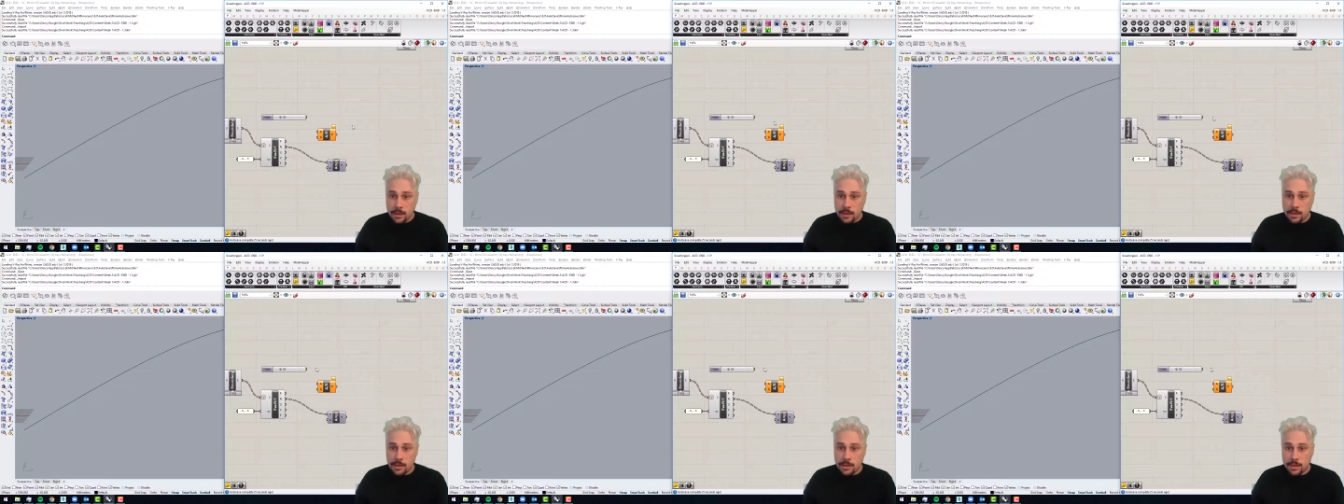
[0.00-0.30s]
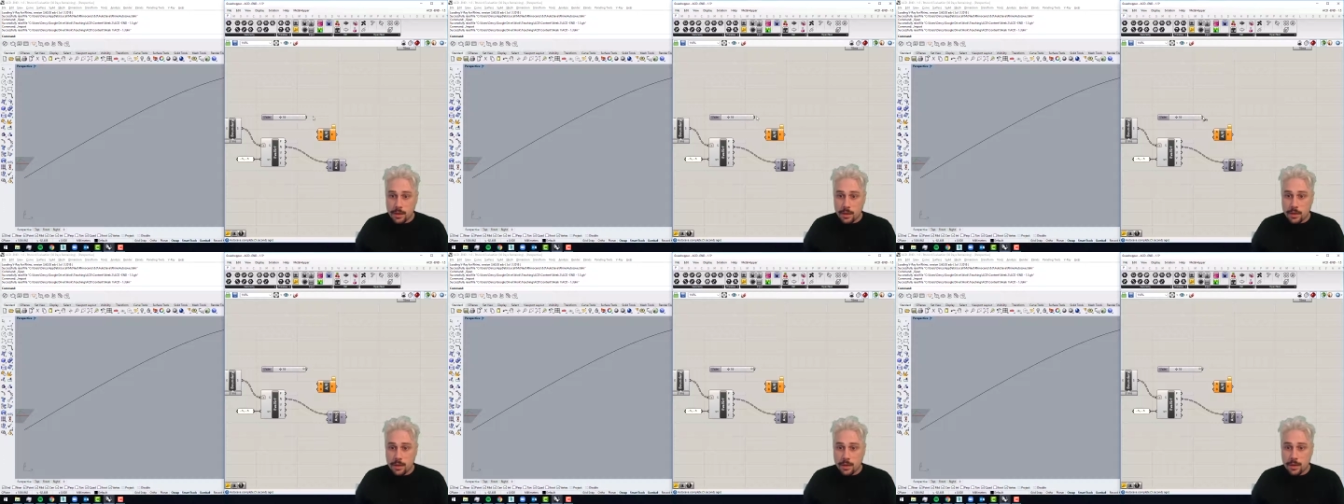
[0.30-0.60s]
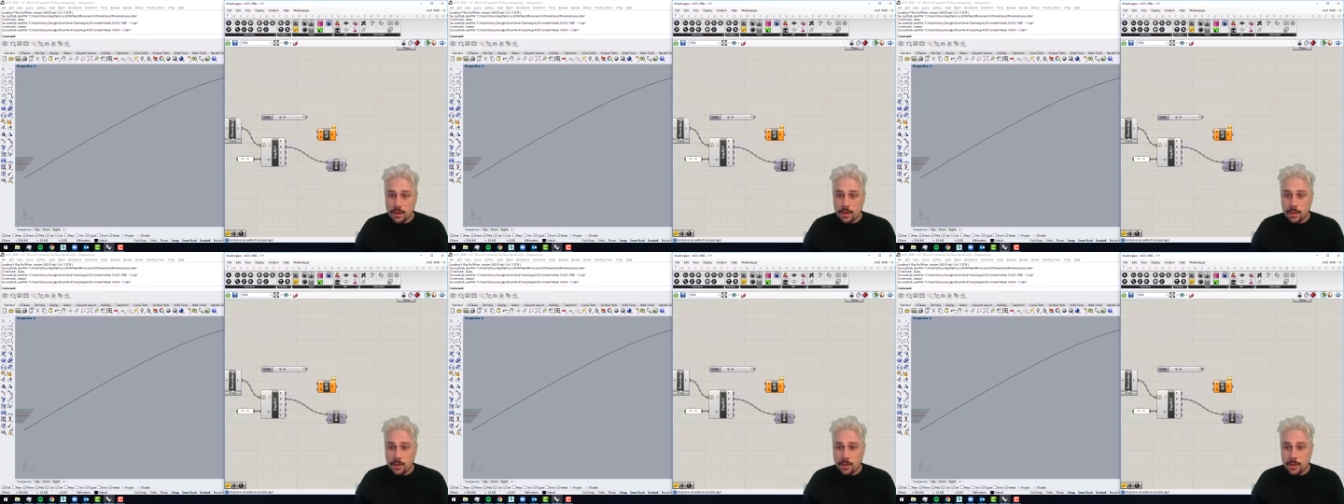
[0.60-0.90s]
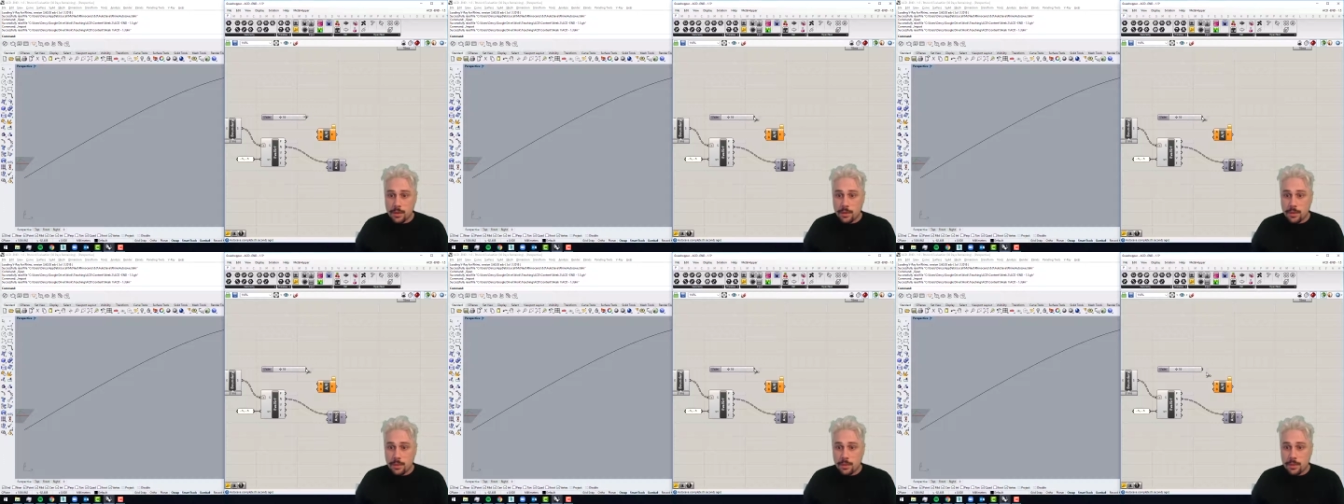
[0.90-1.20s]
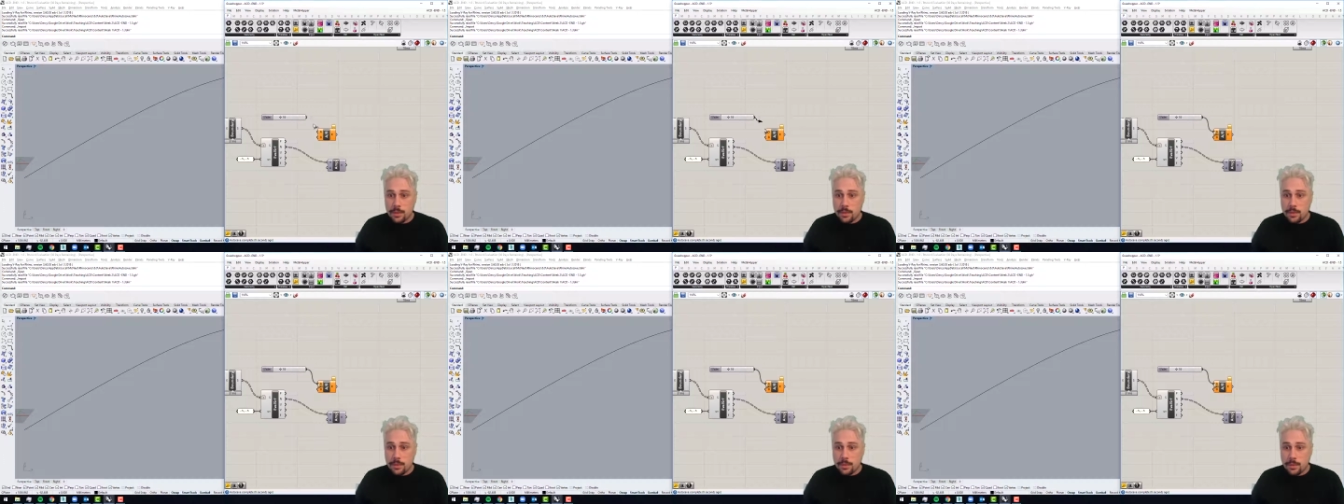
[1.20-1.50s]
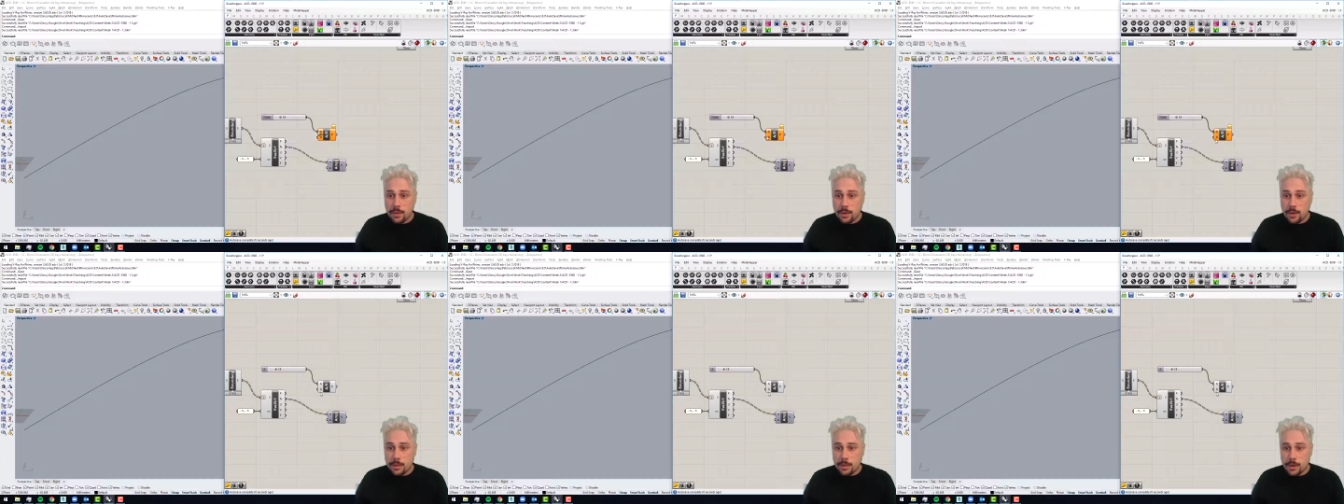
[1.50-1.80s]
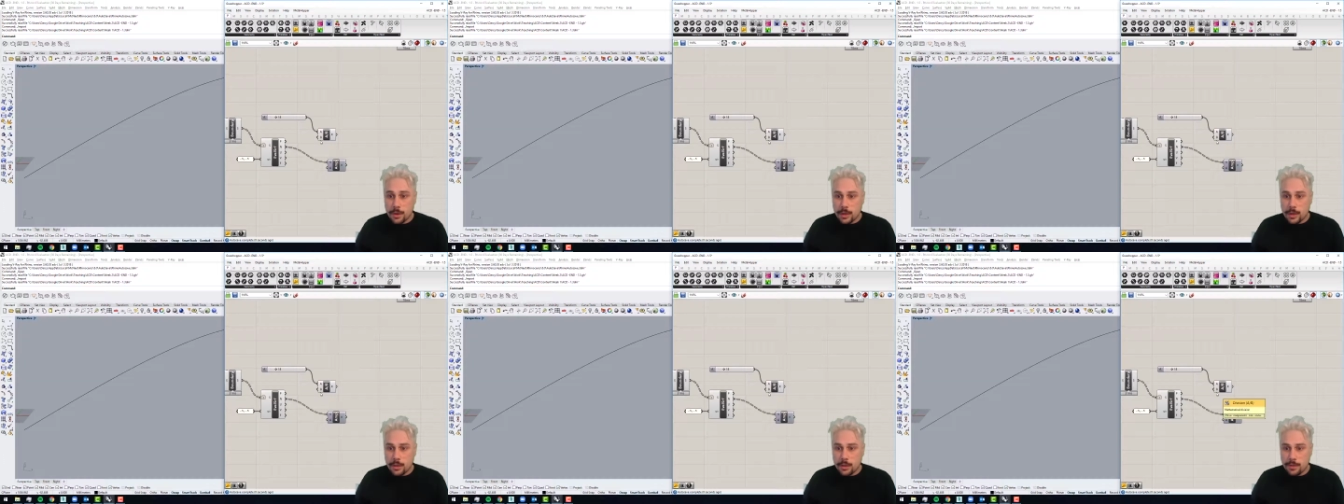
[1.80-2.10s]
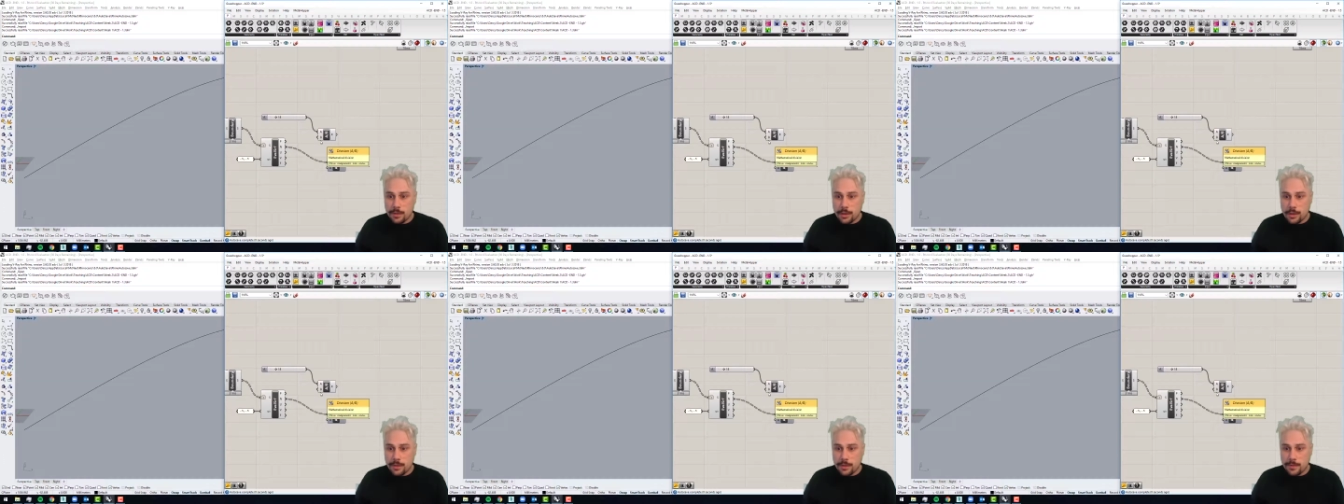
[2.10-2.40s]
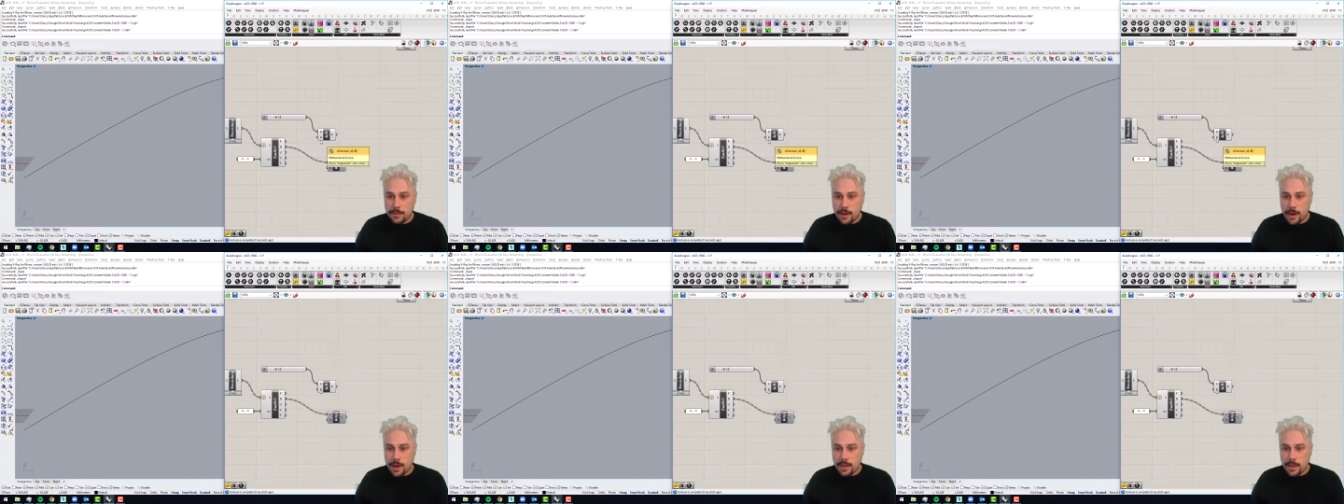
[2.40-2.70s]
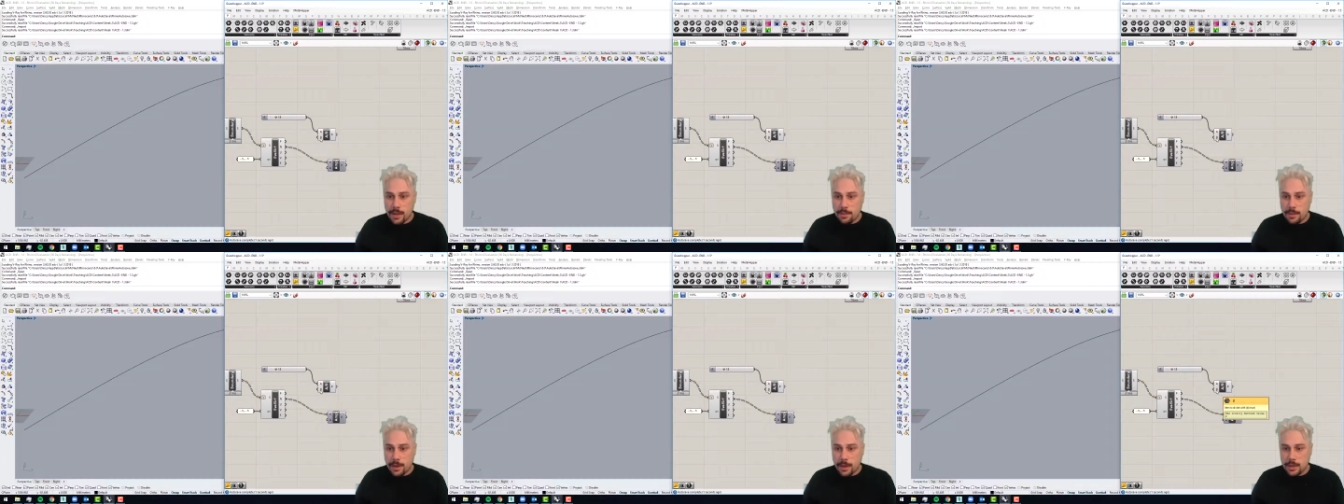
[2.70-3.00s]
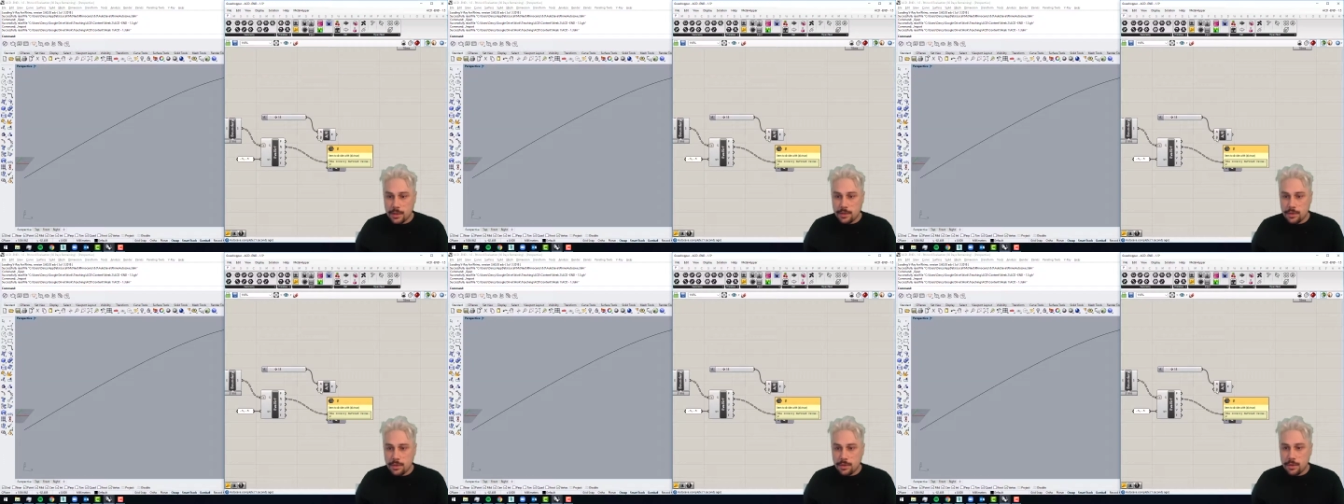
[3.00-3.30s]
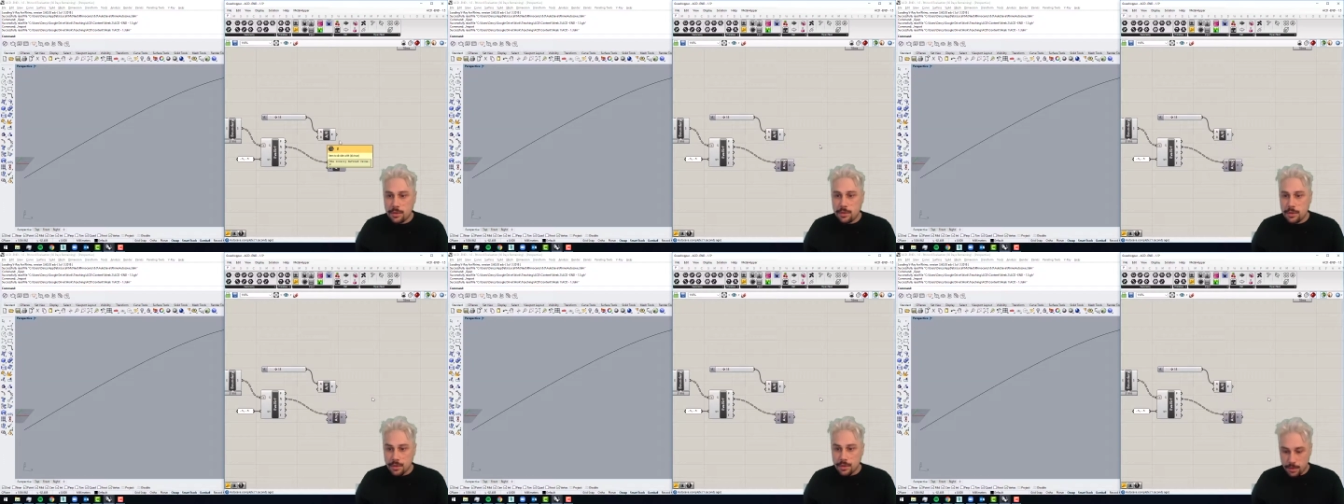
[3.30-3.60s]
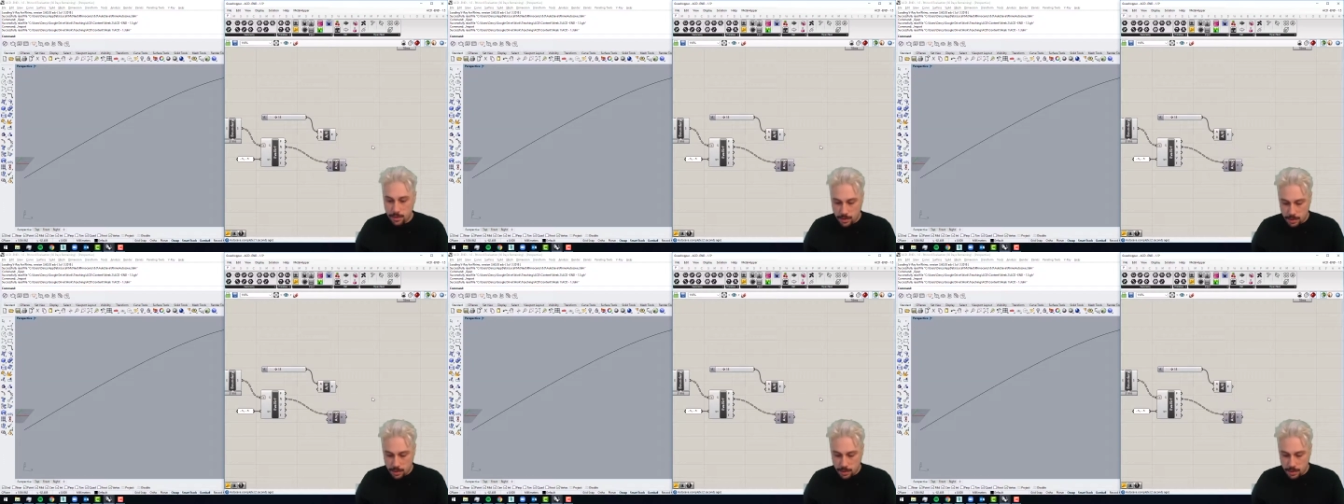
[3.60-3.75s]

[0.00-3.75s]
So what I'm going to do is divide that by 2.